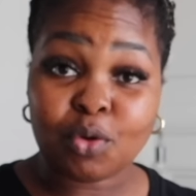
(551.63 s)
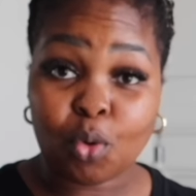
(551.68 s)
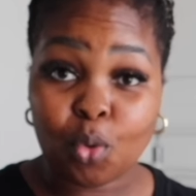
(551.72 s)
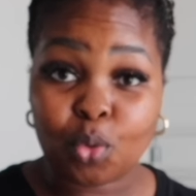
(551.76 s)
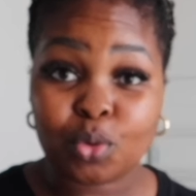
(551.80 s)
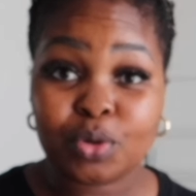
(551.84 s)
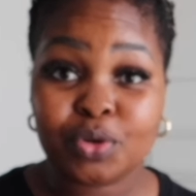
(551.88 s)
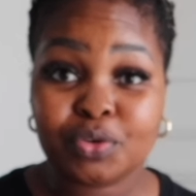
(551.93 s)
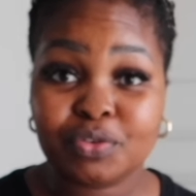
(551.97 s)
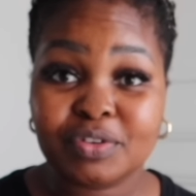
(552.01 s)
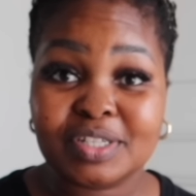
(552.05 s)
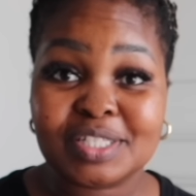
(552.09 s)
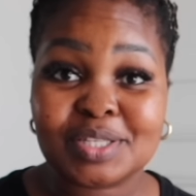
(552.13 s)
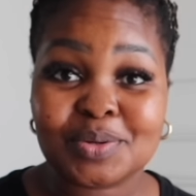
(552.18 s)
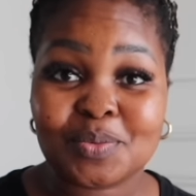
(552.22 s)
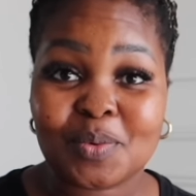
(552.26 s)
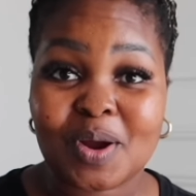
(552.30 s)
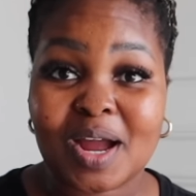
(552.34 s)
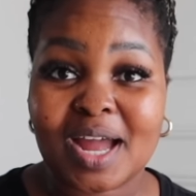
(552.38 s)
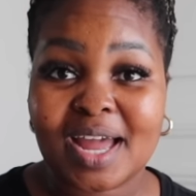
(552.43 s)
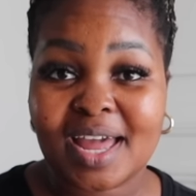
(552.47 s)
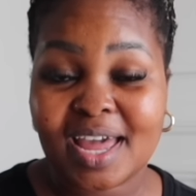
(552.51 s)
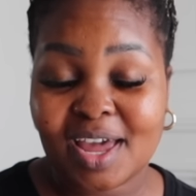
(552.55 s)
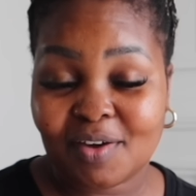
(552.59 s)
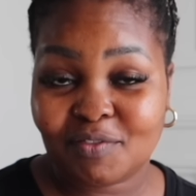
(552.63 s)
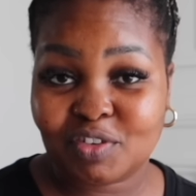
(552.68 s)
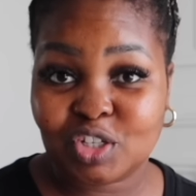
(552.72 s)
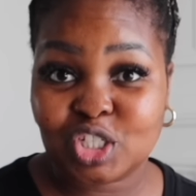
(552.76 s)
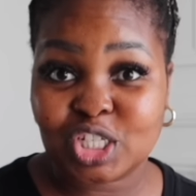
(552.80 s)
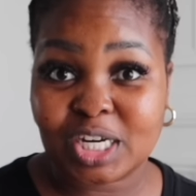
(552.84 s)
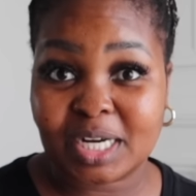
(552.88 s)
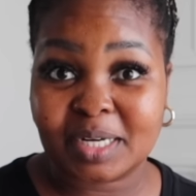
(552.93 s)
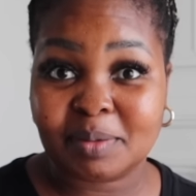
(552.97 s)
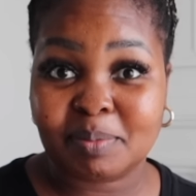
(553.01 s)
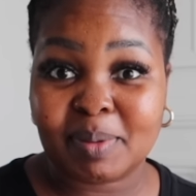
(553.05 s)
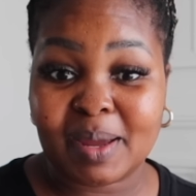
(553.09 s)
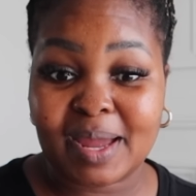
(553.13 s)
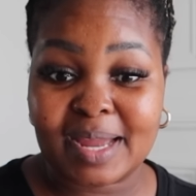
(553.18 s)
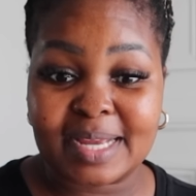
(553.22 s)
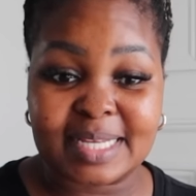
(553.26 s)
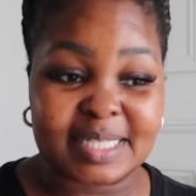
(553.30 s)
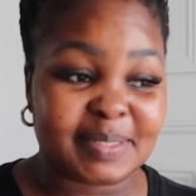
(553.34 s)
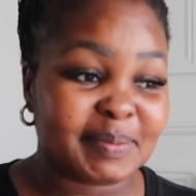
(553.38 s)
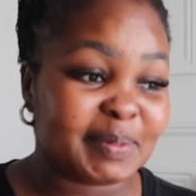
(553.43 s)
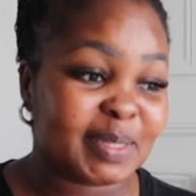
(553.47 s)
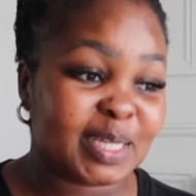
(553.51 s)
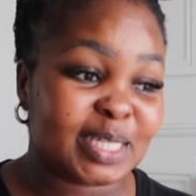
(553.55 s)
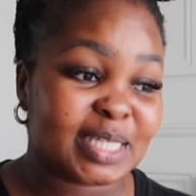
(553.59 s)
here. The only reason why I have a giant bag
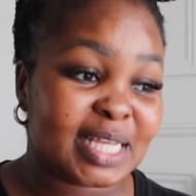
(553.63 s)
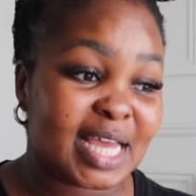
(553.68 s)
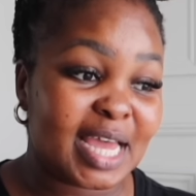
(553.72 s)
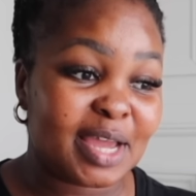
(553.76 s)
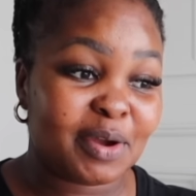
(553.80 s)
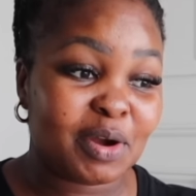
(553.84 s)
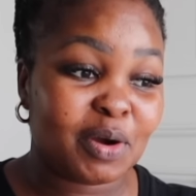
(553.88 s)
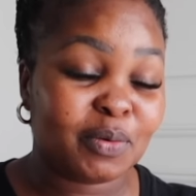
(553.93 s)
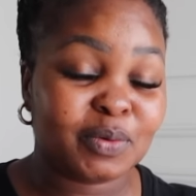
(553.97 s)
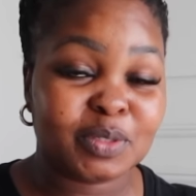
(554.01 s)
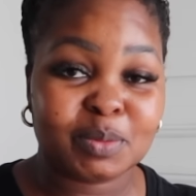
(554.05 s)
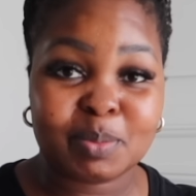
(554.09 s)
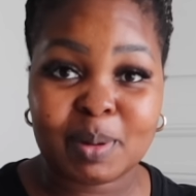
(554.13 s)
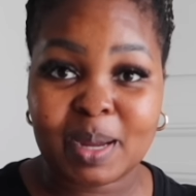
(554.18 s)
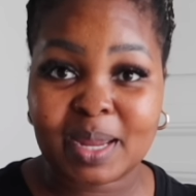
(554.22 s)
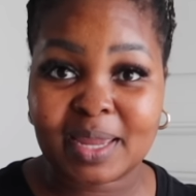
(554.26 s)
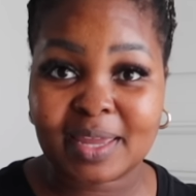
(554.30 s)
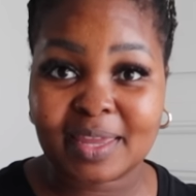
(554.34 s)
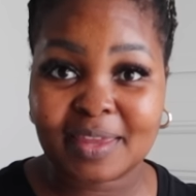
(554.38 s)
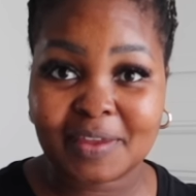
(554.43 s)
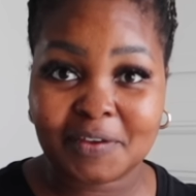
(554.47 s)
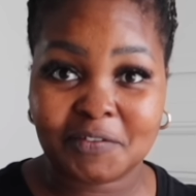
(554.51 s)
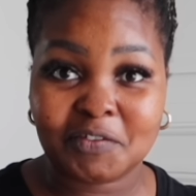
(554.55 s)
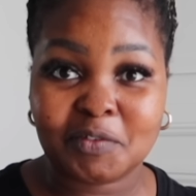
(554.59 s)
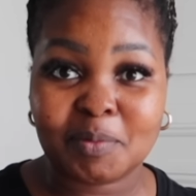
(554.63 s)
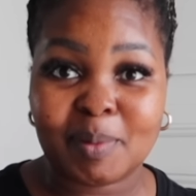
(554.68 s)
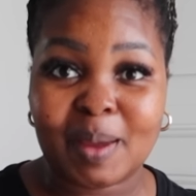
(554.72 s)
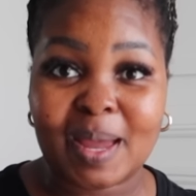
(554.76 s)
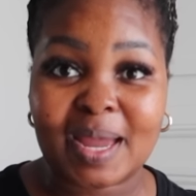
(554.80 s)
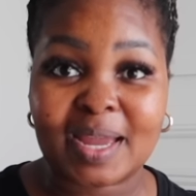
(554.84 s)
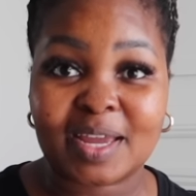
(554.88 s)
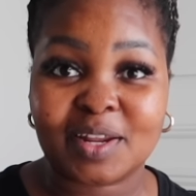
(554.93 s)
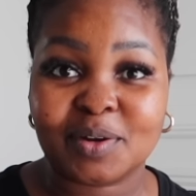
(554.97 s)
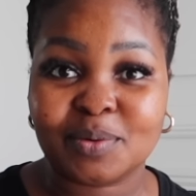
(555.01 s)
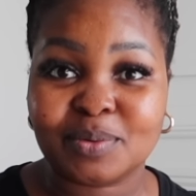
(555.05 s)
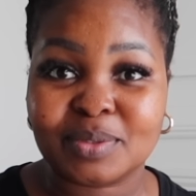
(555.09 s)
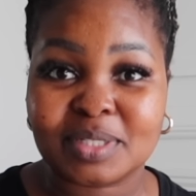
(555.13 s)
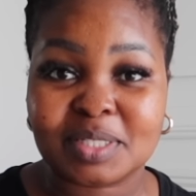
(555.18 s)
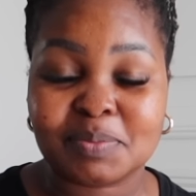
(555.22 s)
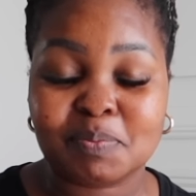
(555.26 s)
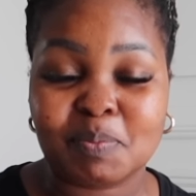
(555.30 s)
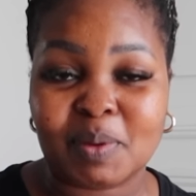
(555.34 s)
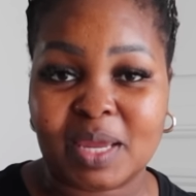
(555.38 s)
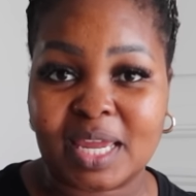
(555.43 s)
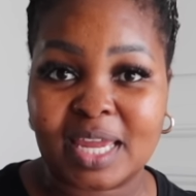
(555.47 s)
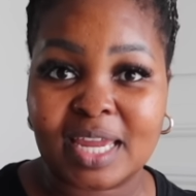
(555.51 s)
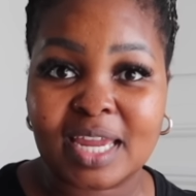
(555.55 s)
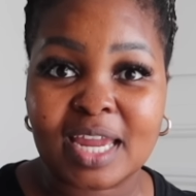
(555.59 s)
is because I was buying a gift bag and it was
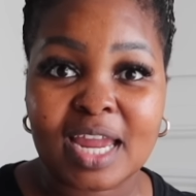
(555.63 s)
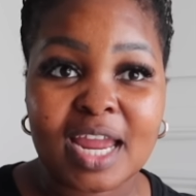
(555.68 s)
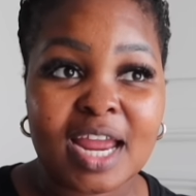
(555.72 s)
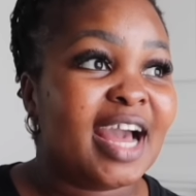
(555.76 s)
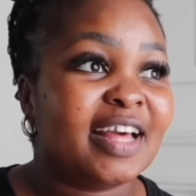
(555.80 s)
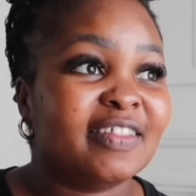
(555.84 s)
big.